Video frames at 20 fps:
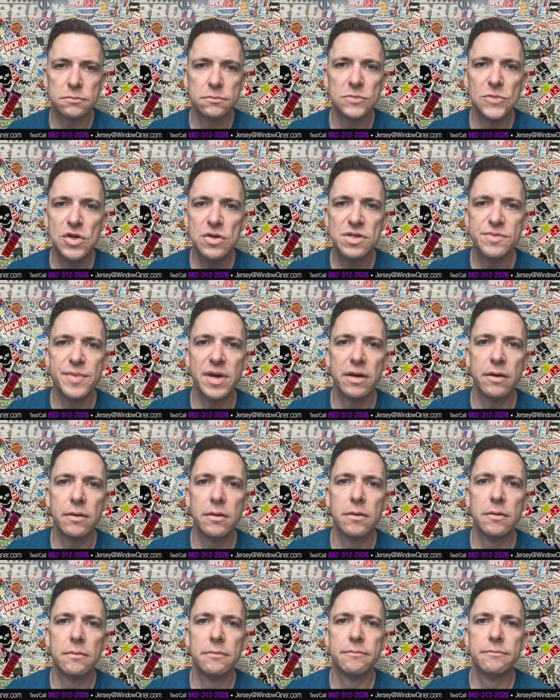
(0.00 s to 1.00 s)
use me.
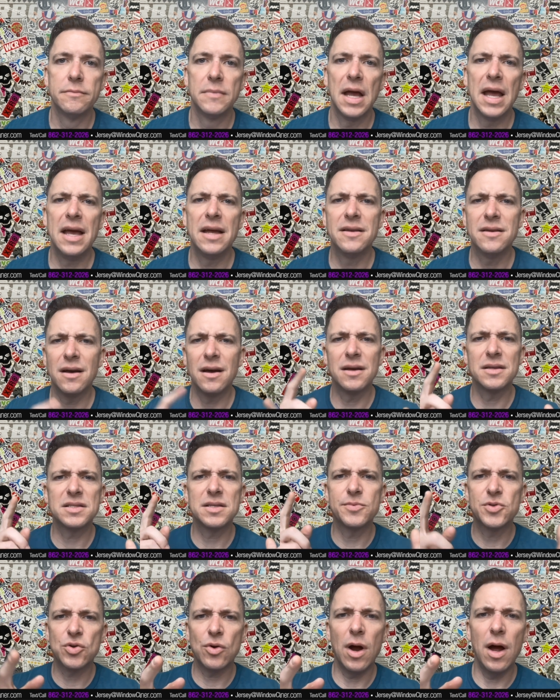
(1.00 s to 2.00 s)
And uh,
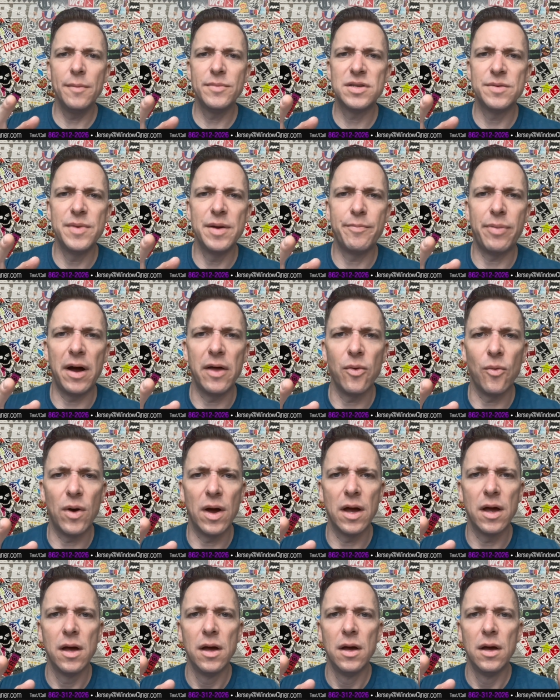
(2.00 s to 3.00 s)
subscribe to me, by the
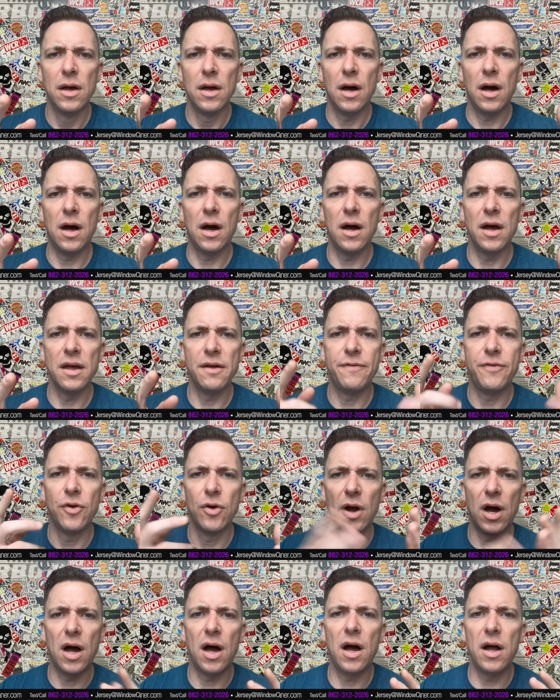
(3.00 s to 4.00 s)
way. Uh, if
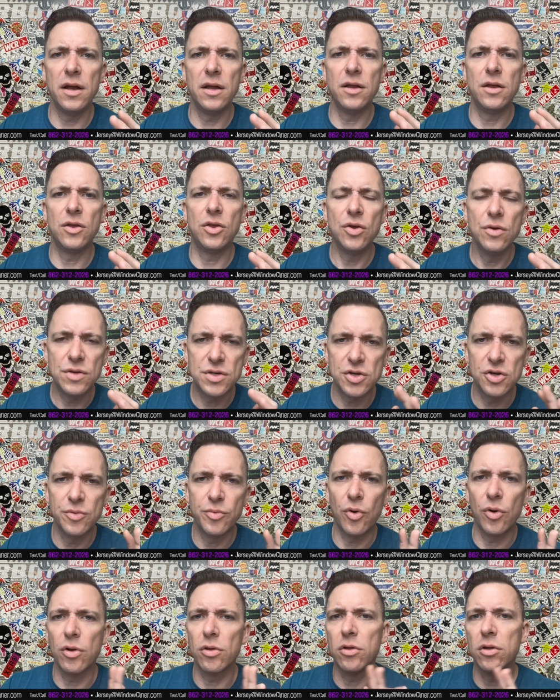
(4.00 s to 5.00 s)
you're on YouTube
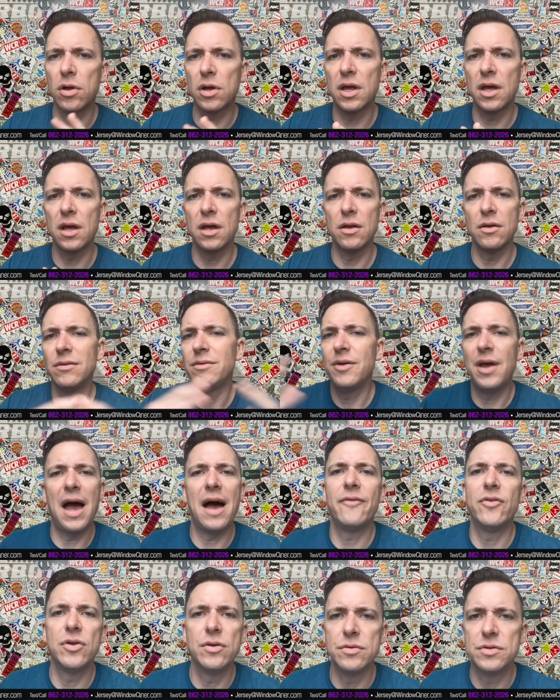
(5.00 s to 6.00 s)
or looking at, you
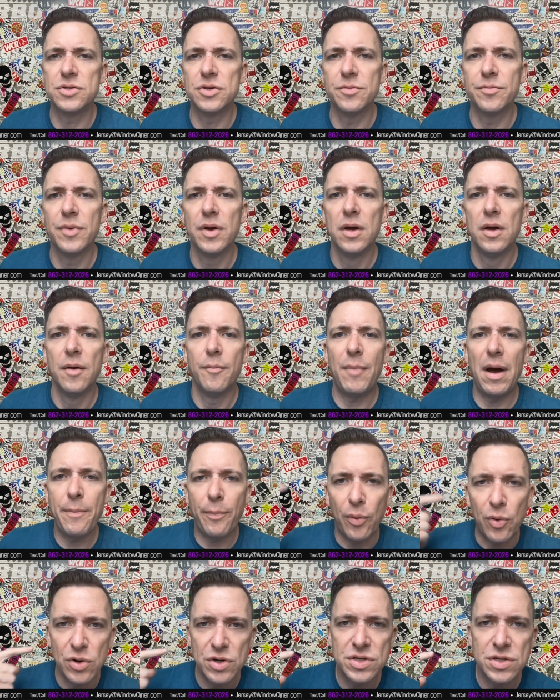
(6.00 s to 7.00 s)
have a YouTube. My
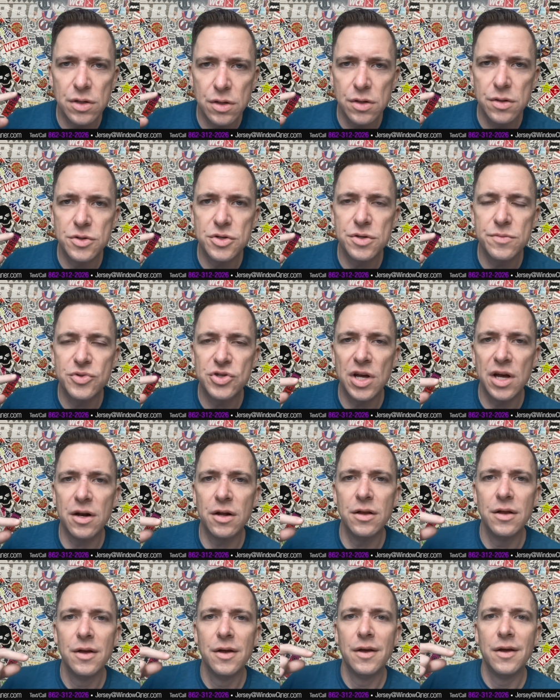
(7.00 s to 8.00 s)
personal YouTube
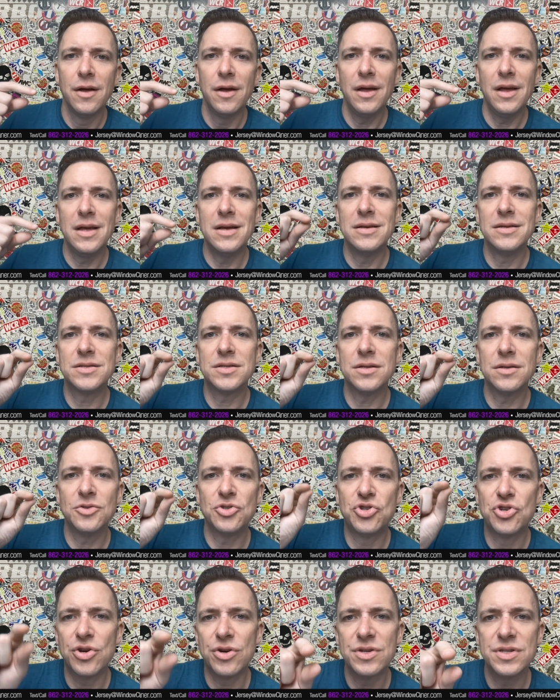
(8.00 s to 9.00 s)
channel is
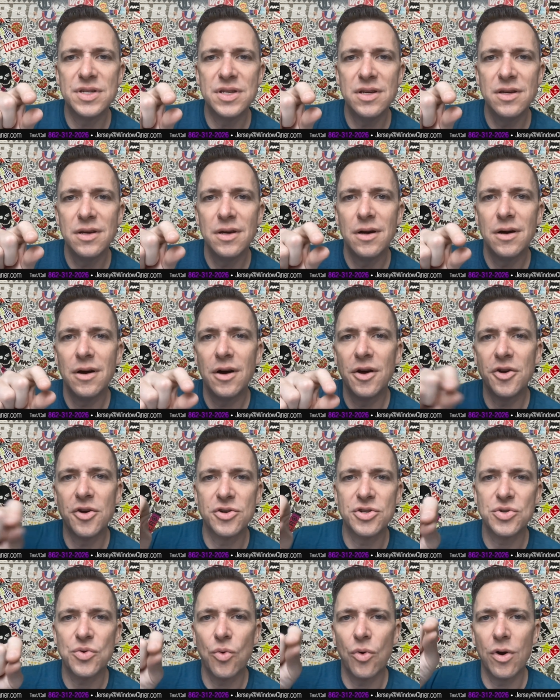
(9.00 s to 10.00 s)
Jersey
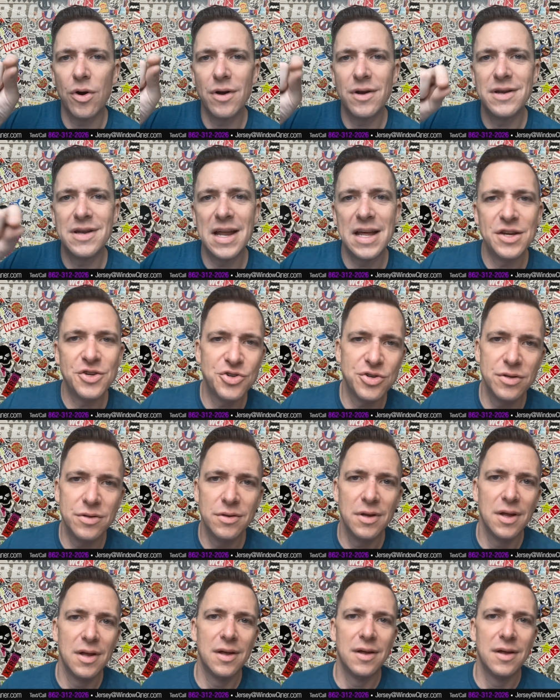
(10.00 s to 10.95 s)
underscore Nation.